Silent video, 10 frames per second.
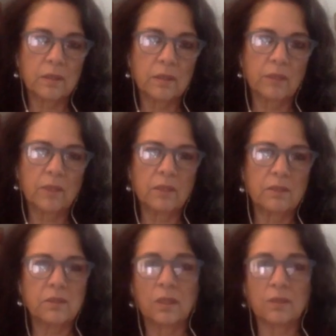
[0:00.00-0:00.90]
I think
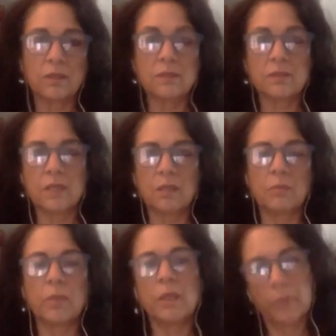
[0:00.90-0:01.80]
it's not the same,
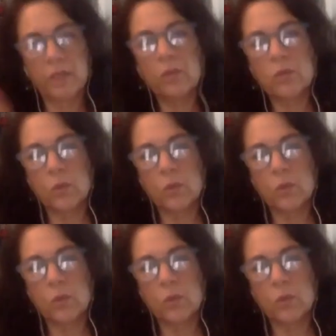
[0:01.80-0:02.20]
but, but also